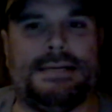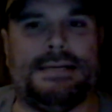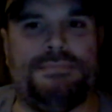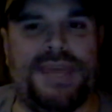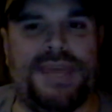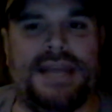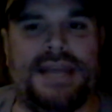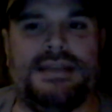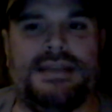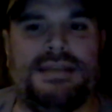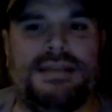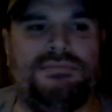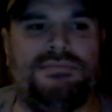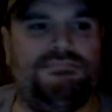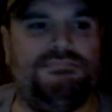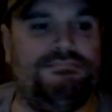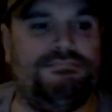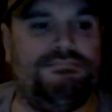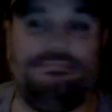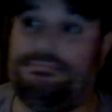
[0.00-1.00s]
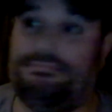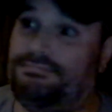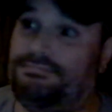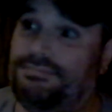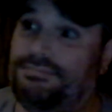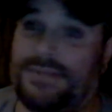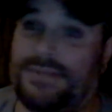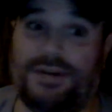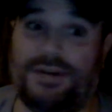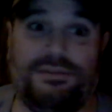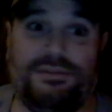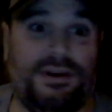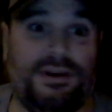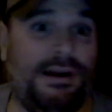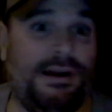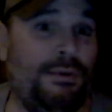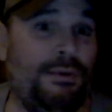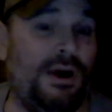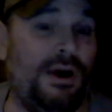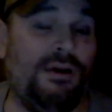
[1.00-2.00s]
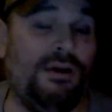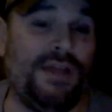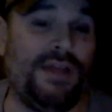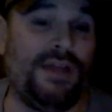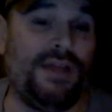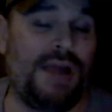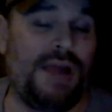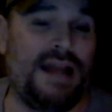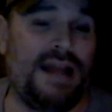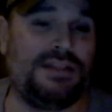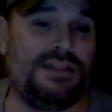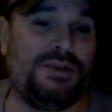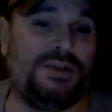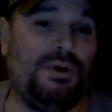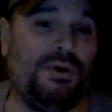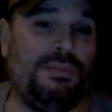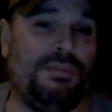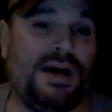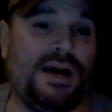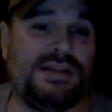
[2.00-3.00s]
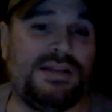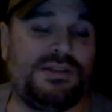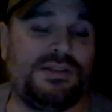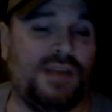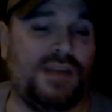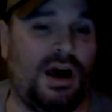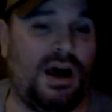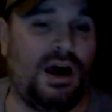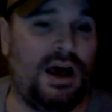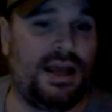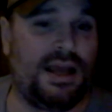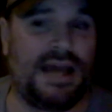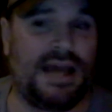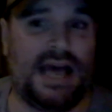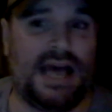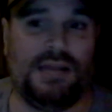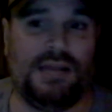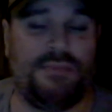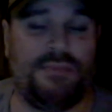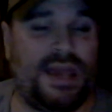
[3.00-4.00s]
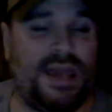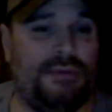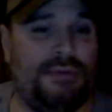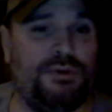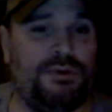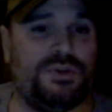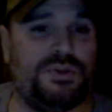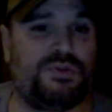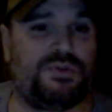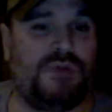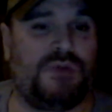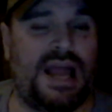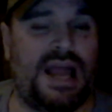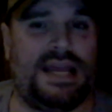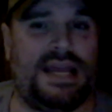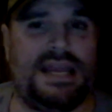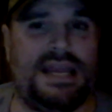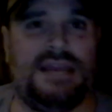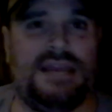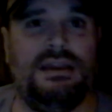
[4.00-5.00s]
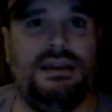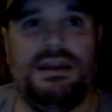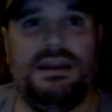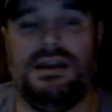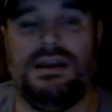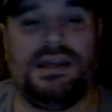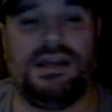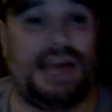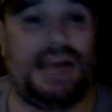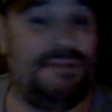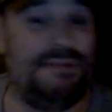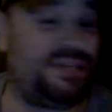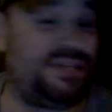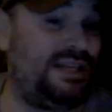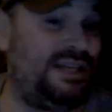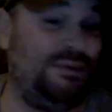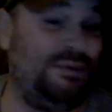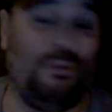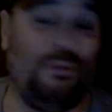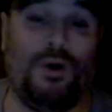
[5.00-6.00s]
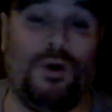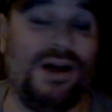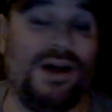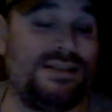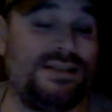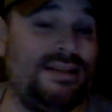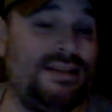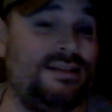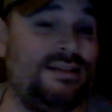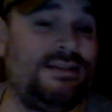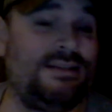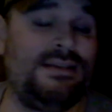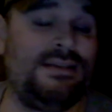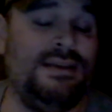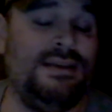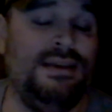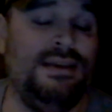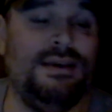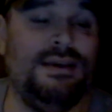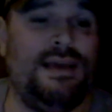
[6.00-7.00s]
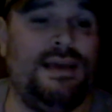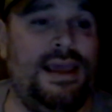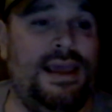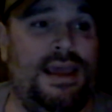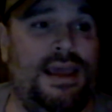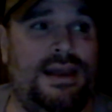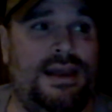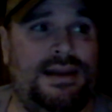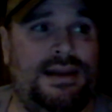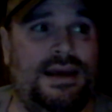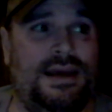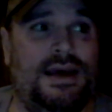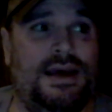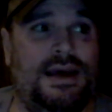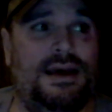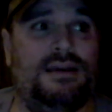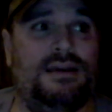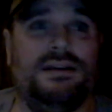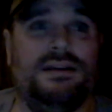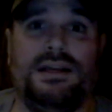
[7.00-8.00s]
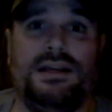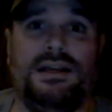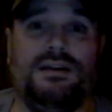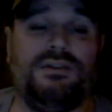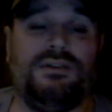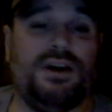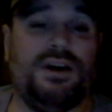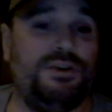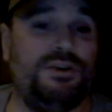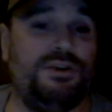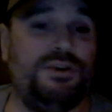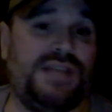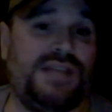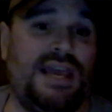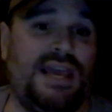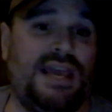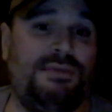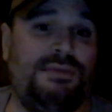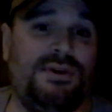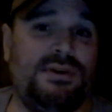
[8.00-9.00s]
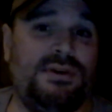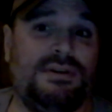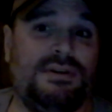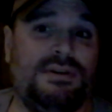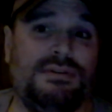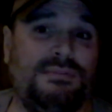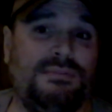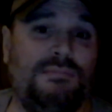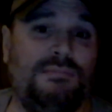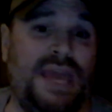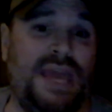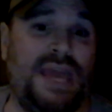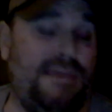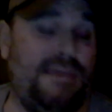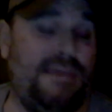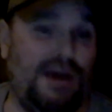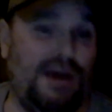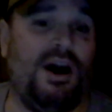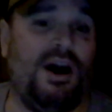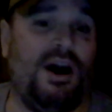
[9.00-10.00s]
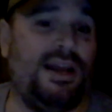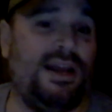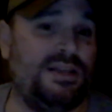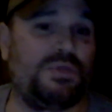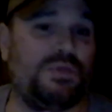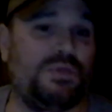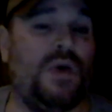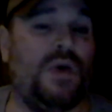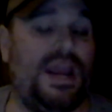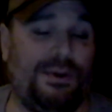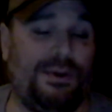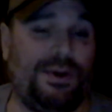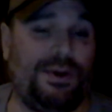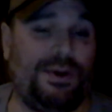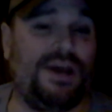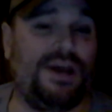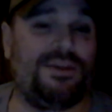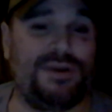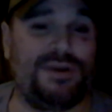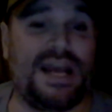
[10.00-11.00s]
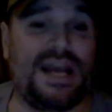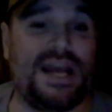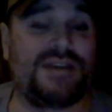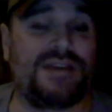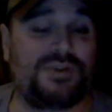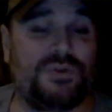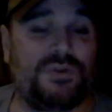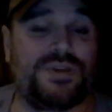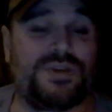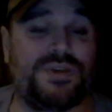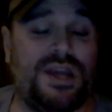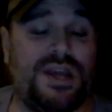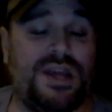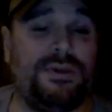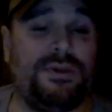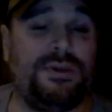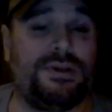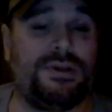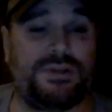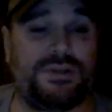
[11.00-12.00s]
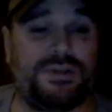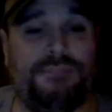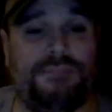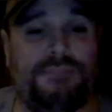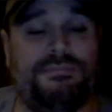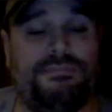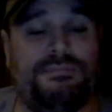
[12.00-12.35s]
They did very well. They ran into a buzzsaw, and Alabama was ready. Clemson wasn't. And Coach Saban may be on his way to another national championship.